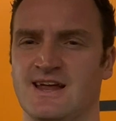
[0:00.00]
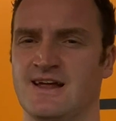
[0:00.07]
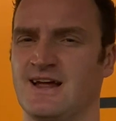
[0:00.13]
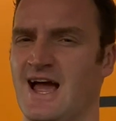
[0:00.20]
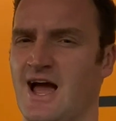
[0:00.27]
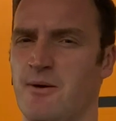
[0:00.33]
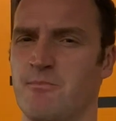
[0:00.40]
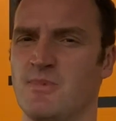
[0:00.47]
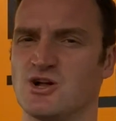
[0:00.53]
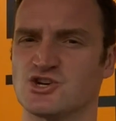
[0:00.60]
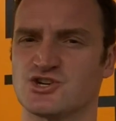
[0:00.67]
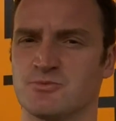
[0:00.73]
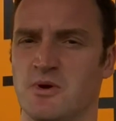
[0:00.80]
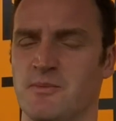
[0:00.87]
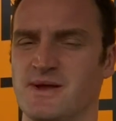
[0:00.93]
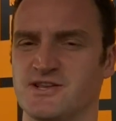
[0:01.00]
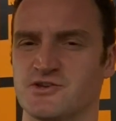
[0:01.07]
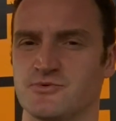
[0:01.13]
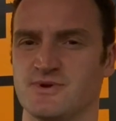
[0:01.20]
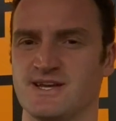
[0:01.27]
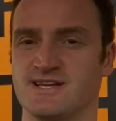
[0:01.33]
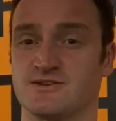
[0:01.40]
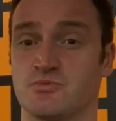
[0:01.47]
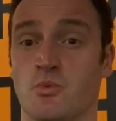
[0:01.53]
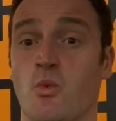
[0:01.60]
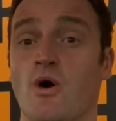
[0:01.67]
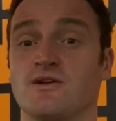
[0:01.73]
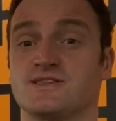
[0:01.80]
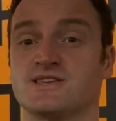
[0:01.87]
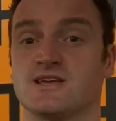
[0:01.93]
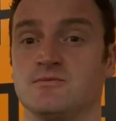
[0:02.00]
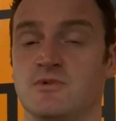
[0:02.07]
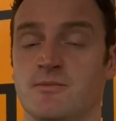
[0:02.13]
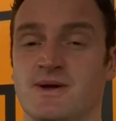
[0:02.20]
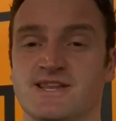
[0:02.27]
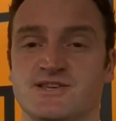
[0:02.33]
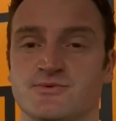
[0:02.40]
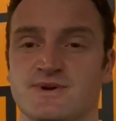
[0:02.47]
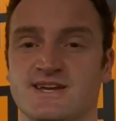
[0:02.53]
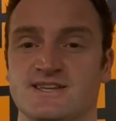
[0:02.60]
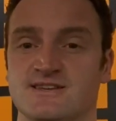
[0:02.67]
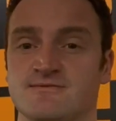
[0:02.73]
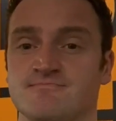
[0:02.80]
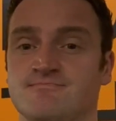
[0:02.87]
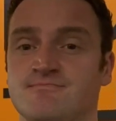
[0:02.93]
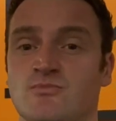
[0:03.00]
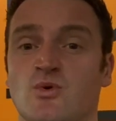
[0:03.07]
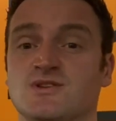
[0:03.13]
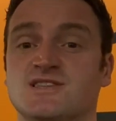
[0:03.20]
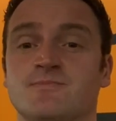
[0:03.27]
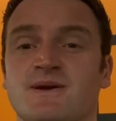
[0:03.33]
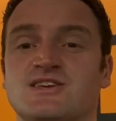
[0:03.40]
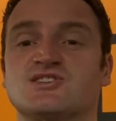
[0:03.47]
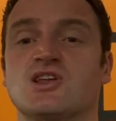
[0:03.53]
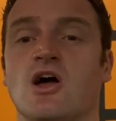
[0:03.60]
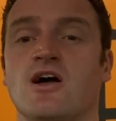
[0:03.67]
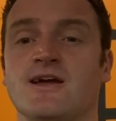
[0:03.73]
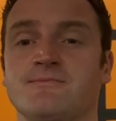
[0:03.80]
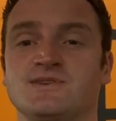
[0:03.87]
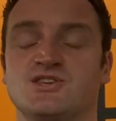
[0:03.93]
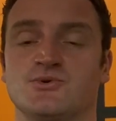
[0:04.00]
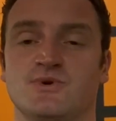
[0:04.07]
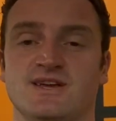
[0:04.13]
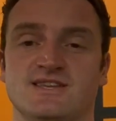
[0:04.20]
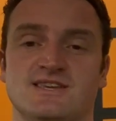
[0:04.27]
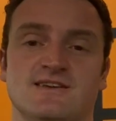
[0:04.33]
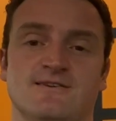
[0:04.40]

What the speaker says: How much am I meant to eat? What am I meant to eat? And what's the best time to eat?